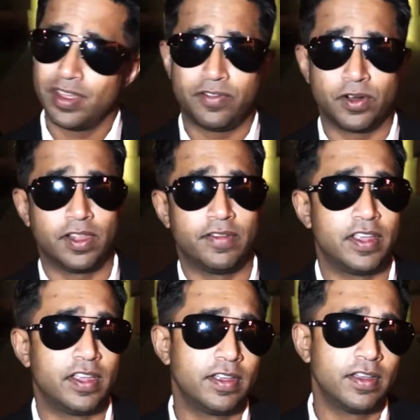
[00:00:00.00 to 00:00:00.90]
if you're
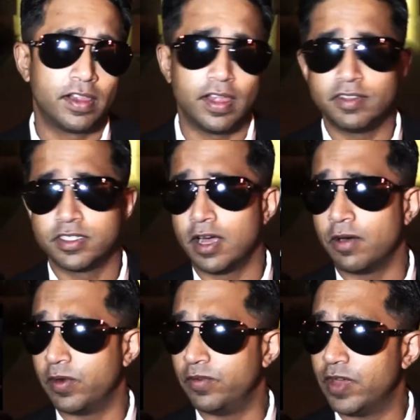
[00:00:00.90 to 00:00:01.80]
living a lifestyle
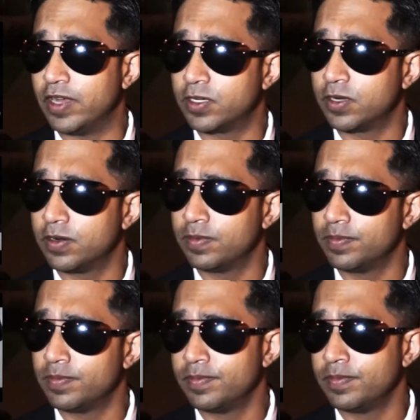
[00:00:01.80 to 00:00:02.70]
of adventure
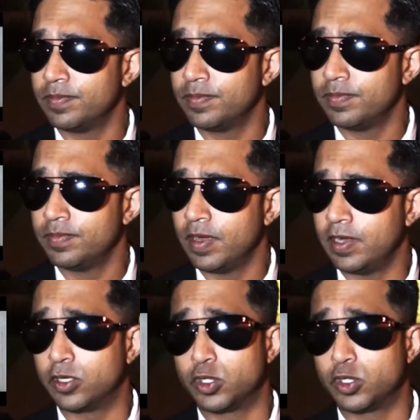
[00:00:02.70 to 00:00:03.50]
and you're